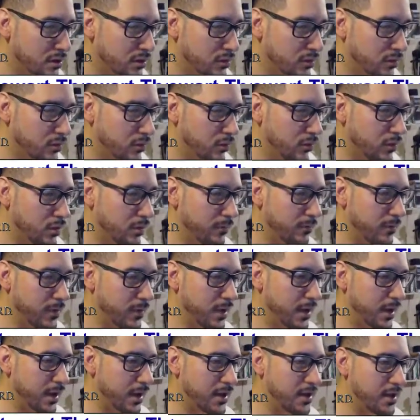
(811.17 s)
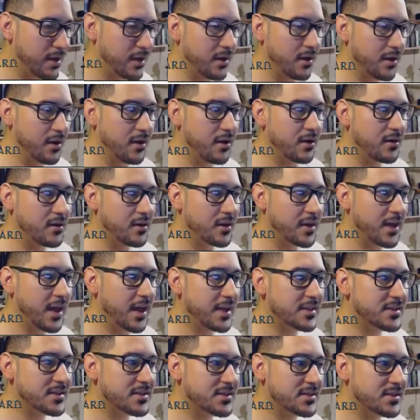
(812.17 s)
What have we got here?
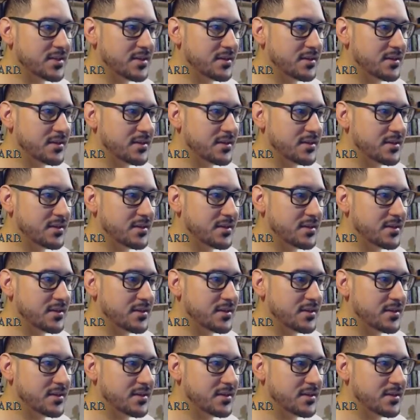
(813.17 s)
Guess?